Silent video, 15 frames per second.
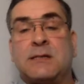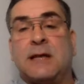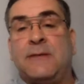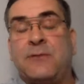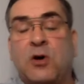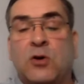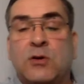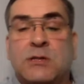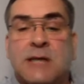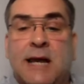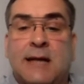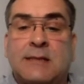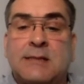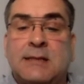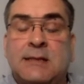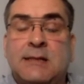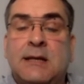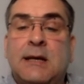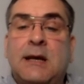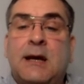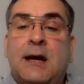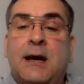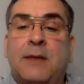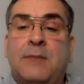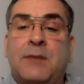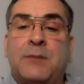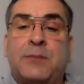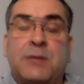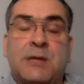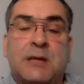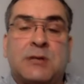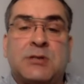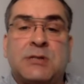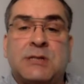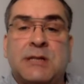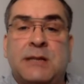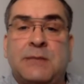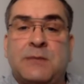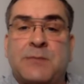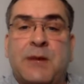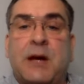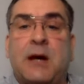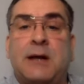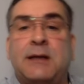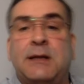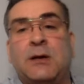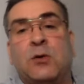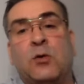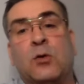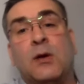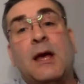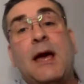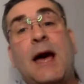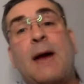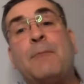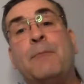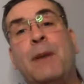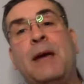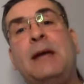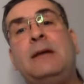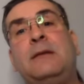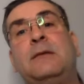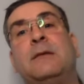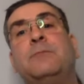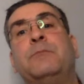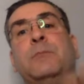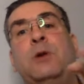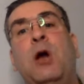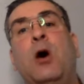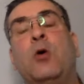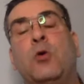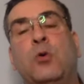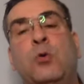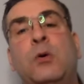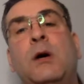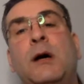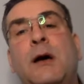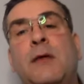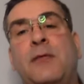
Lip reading: they've contacted the production teams behind it all and made them know